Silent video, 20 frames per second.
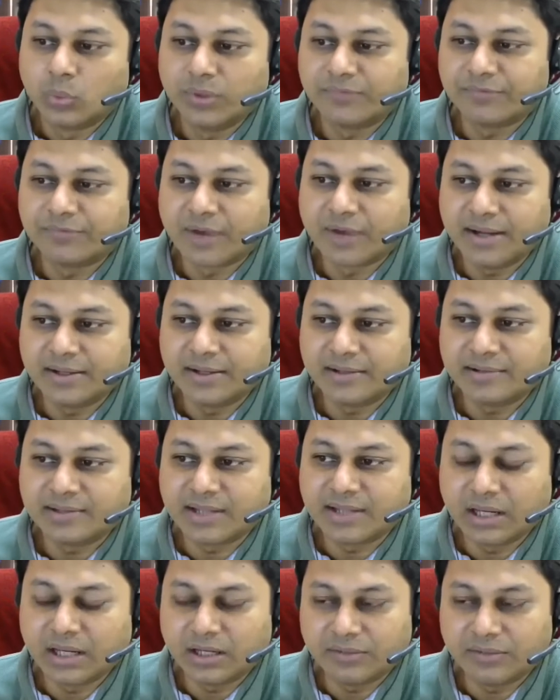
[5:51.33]
we find a
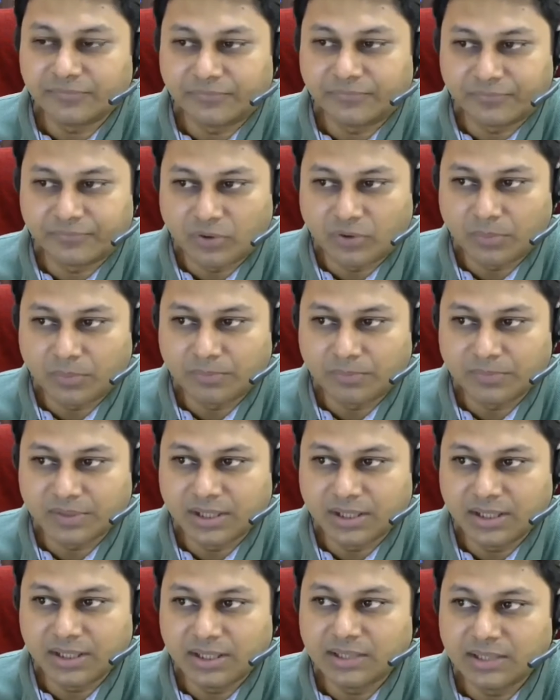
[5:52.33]
scalar form
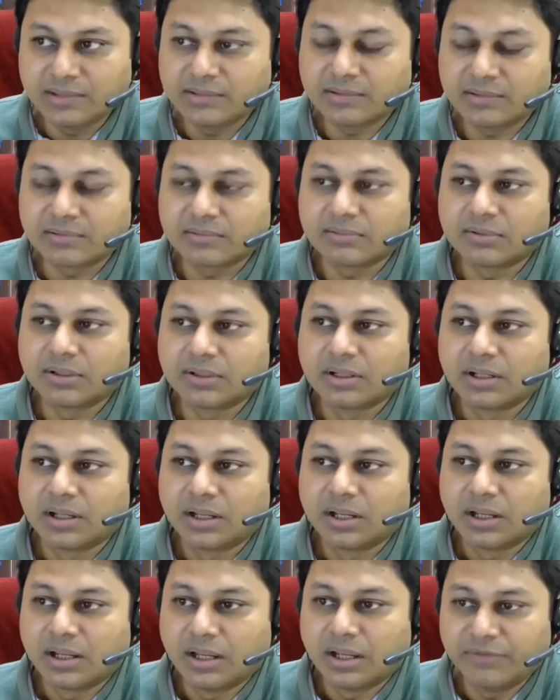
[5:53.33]
is
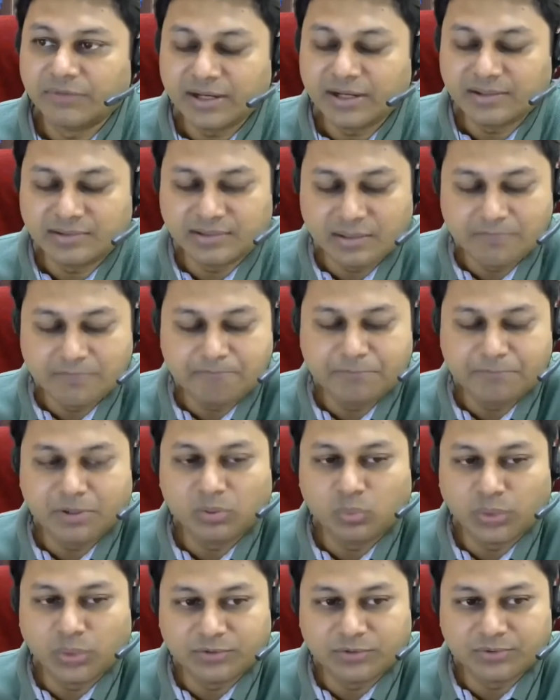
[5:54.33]
a very
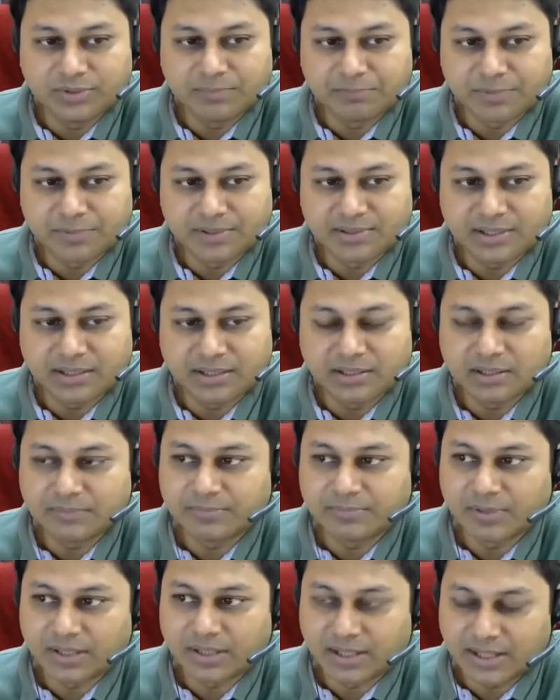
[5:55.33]
simple way to represent the
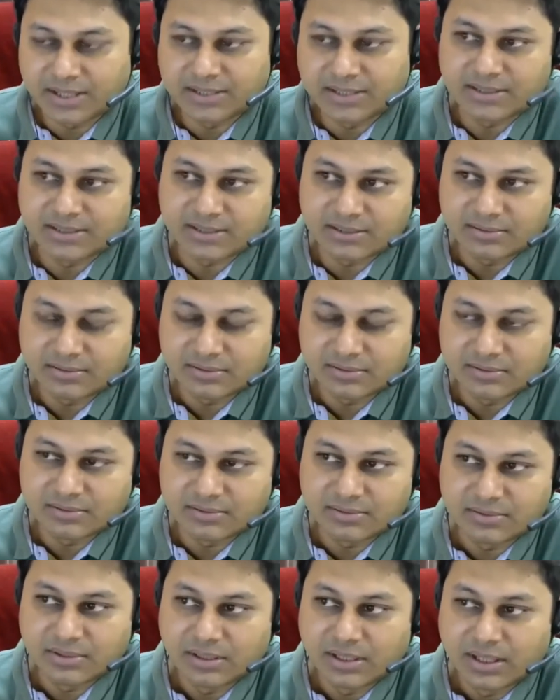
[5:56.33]
polarization.
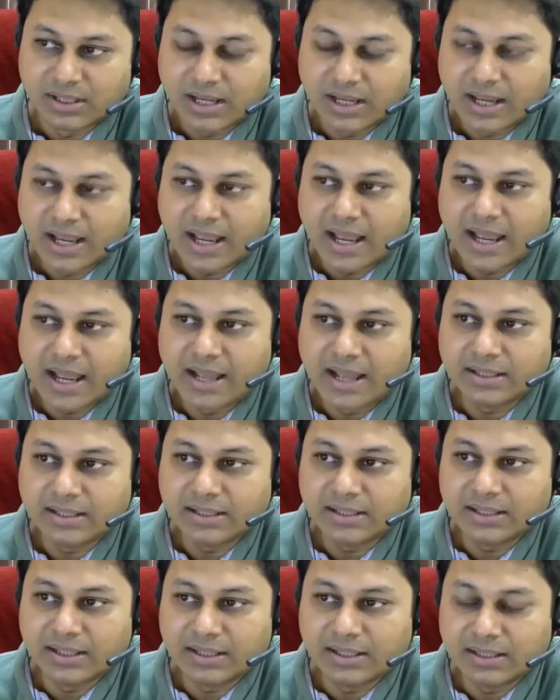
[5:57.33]

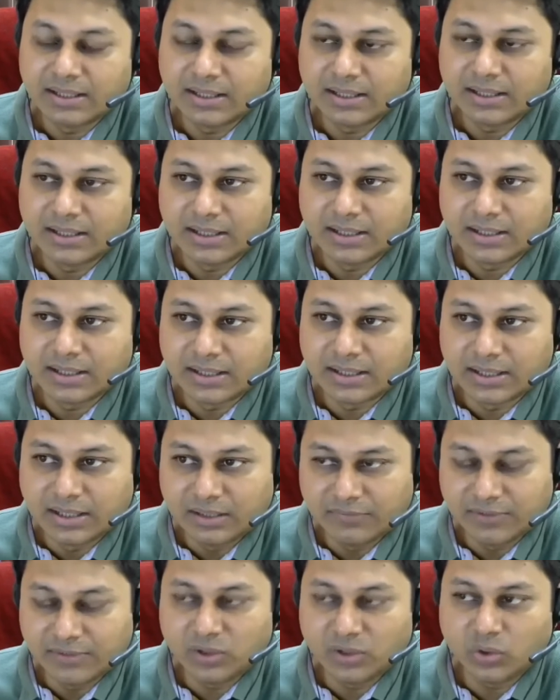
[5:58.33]
And
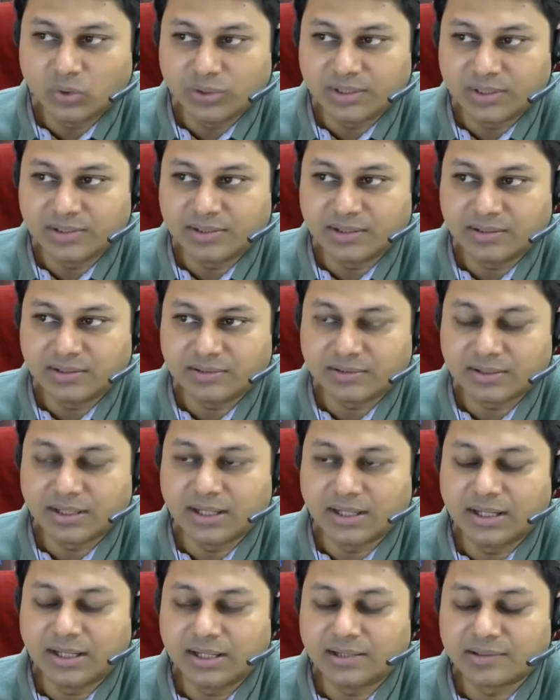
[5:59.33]
even though this is
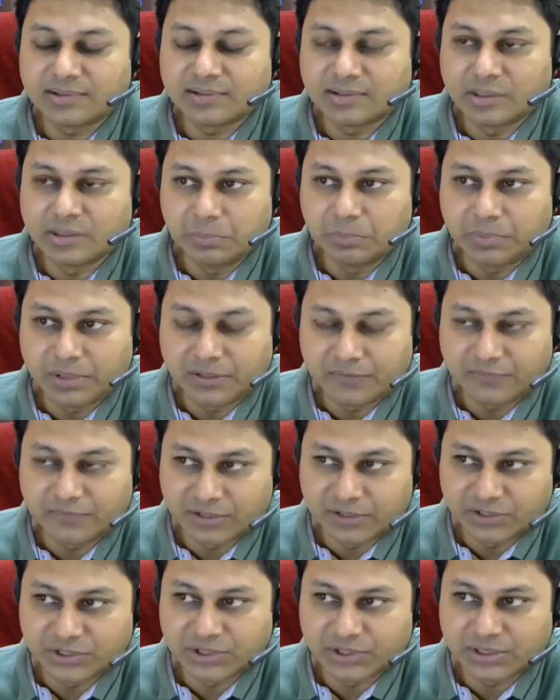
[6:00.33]
a simpler
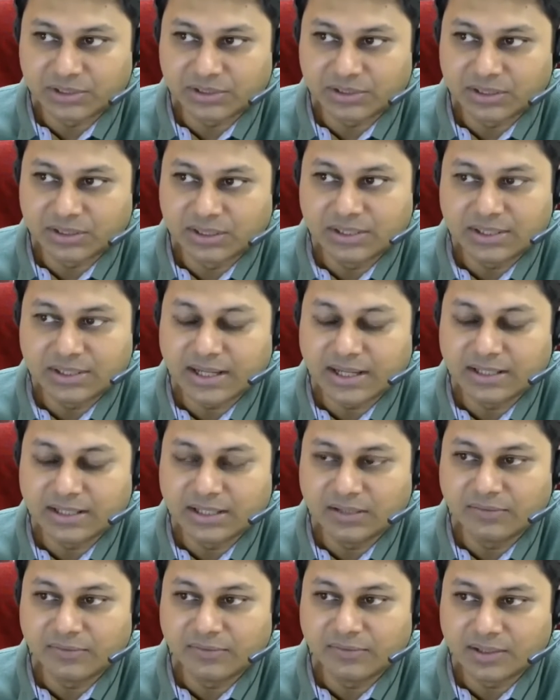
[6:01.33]
version, it
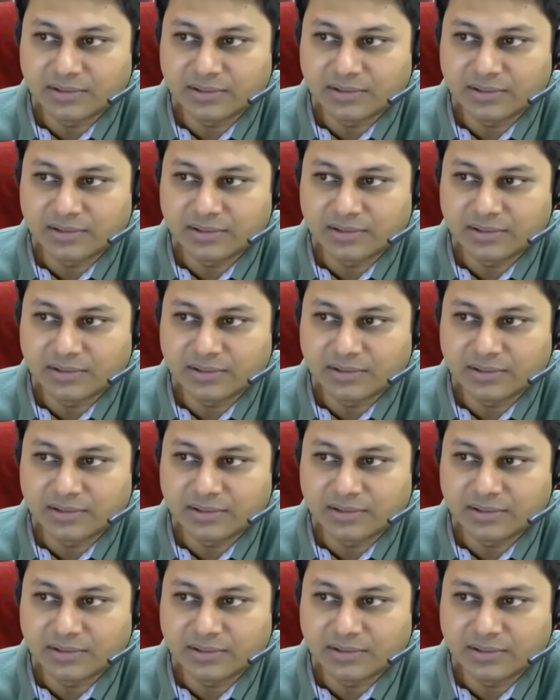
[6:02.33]
can give